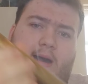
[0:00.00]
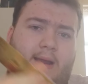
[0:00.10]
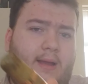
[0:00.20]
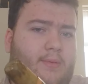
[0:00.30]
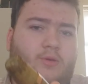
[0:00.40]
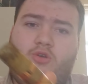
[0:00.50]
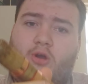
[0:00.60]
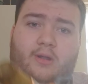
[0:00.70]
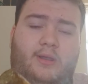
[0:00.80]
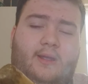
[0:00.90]
And I'm
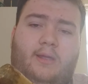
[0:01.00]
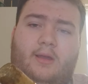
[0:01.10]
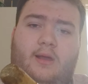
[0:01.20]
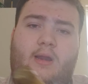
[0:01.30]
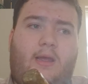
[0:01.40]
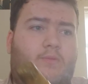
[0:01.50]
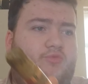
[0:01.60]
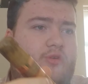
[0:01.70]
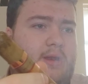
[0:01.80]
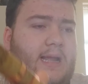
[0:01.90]
enjoying it, and I
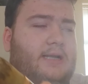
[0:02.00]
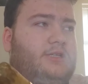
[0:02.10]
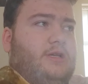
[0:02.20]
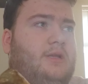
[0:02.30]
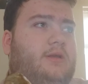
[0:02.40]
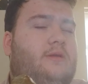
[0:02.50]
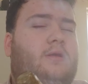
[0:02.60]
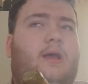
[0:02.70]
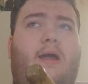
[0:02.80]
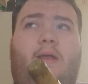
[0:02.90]
am
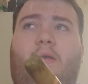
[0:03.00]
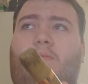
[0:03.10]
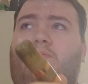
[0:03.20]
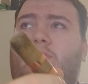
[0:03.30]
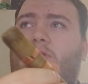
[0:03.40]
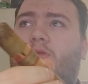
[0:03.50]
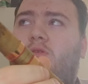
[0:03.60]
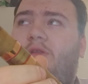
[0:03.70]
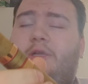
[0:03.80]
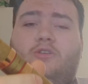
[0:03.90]
relaxing, I am
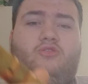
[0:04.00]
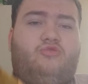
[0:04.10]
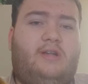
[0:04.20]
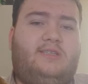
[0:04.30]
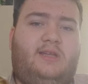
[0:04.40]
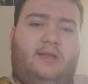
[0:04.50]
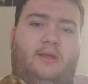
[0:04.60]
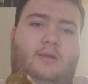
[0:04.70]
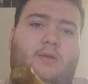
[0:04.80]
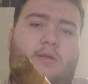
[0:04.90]

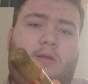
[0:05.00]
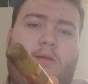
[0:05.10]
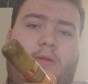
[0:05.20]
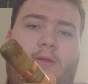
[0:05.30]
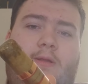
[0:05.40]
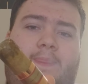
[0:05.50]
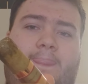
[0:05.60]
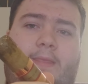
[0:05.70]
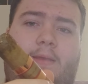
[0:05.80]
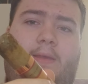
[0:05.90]
de-stressing,
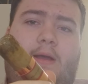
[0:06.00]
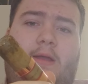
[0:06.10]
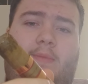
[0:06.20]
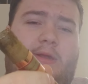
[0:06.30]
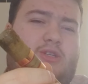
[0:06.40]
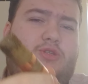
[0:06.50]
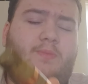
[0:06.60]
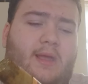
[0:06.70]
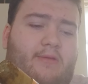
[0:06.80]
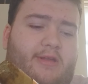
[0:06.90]
I am
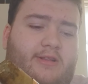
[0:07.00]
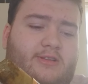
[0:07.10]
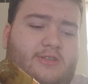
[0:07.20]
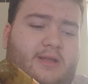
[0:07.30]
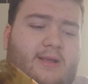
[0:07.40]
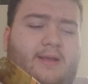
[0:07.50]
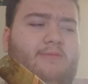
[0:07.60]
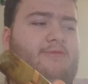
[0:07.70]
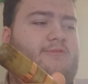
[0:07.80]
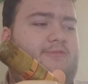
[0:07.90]
experiencing
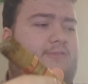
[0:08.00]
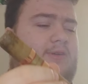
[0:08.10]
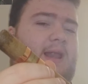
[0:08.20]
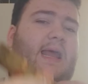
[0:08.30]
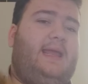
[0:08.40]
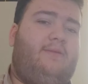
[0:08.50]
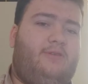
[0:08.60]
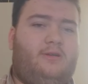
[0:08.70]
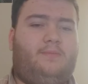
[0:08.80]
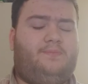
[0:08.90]

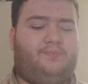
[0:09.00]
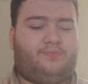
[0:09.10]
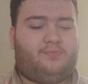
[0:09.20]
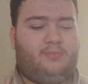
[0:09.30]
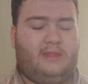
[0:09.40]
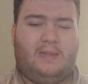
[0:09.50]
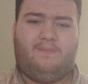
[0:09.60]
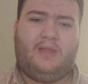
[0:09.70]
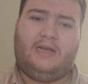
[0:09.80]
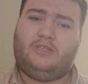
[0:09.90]
flavour
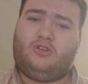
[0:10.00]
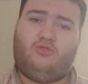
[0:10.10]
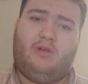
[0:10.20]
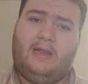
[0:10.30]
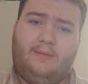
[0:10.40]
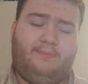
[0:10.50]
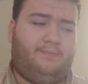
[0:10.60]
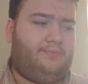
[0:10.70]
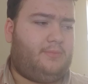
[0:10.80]
that is great,